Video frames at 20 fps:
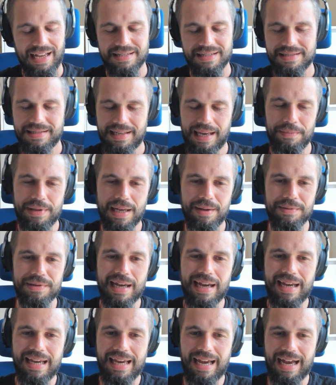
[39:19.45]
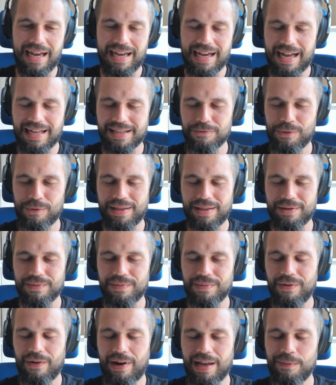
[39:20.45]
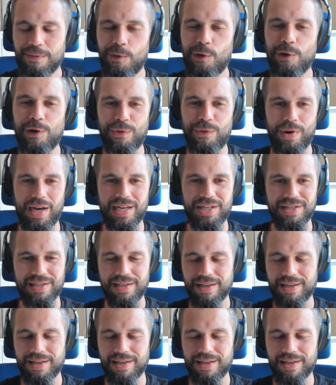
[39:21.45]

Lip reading: Sometimes I add one more question,